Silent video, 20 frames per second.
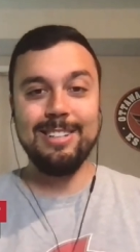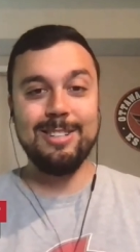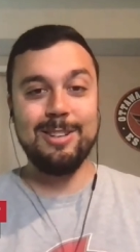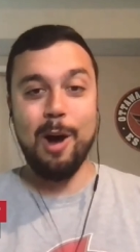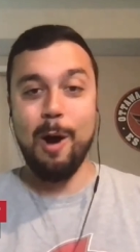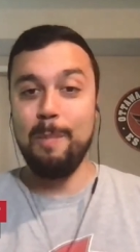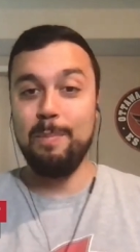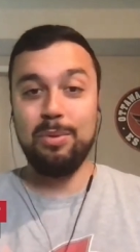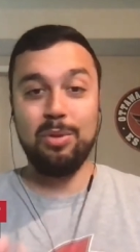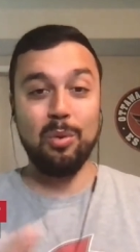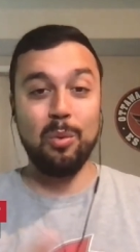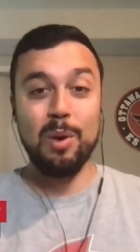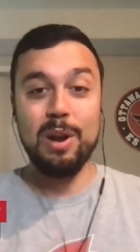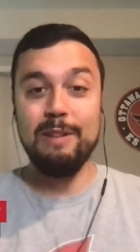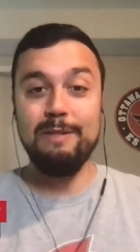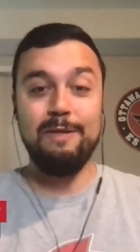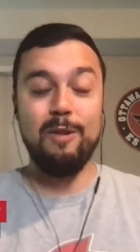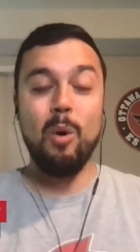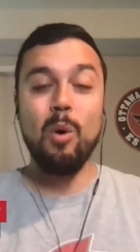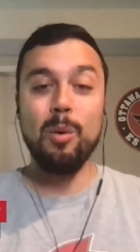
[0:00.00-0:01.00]
top three
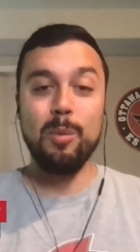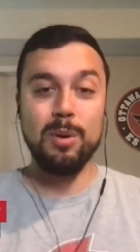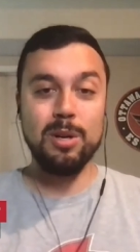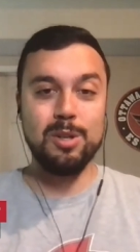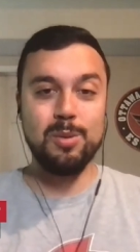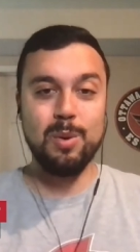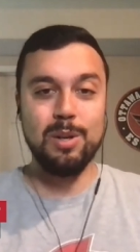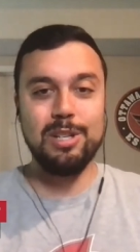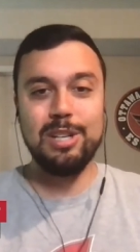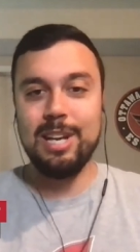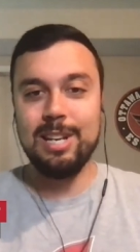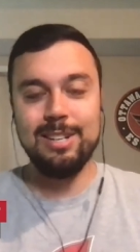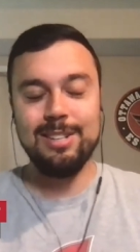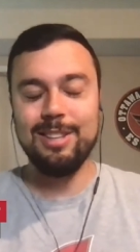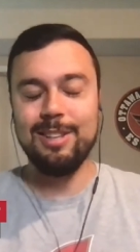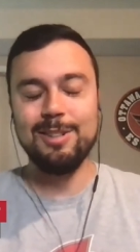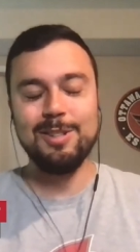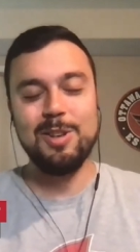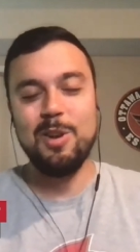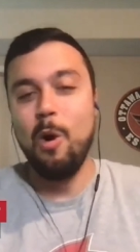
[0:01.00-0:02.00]
forwards, which it,
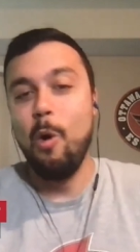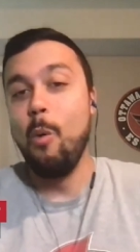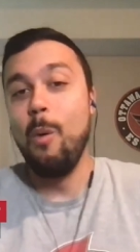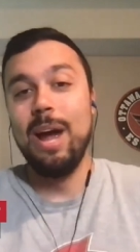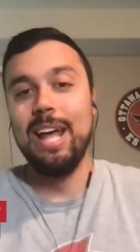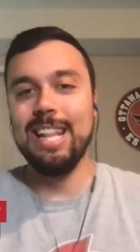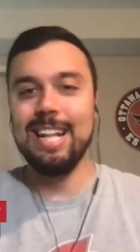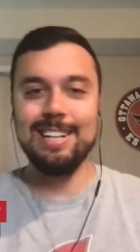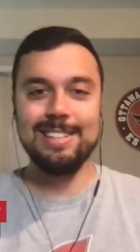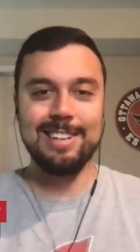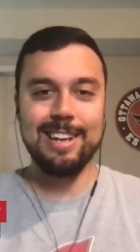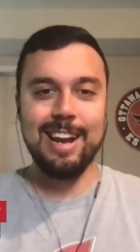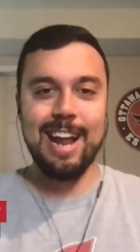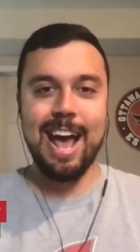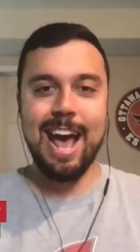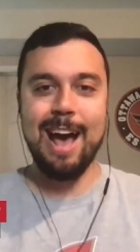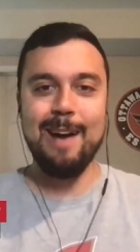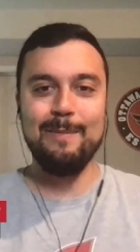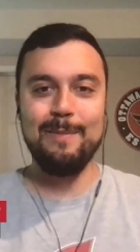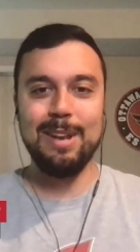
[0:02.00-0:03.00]
there's no way that's going
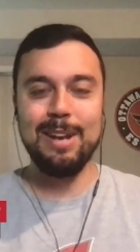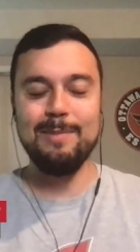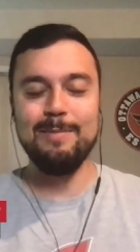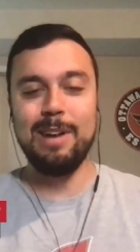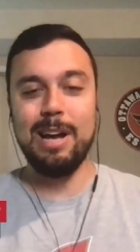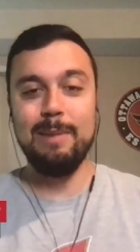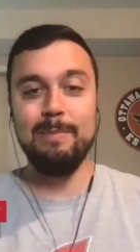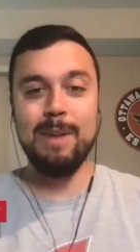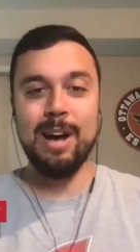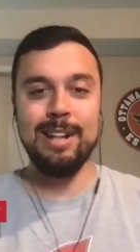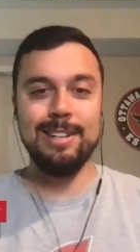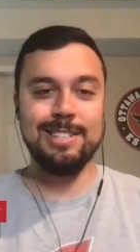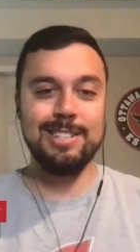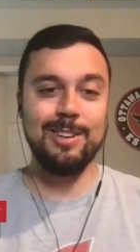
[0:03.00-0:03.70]
to happen in my mind.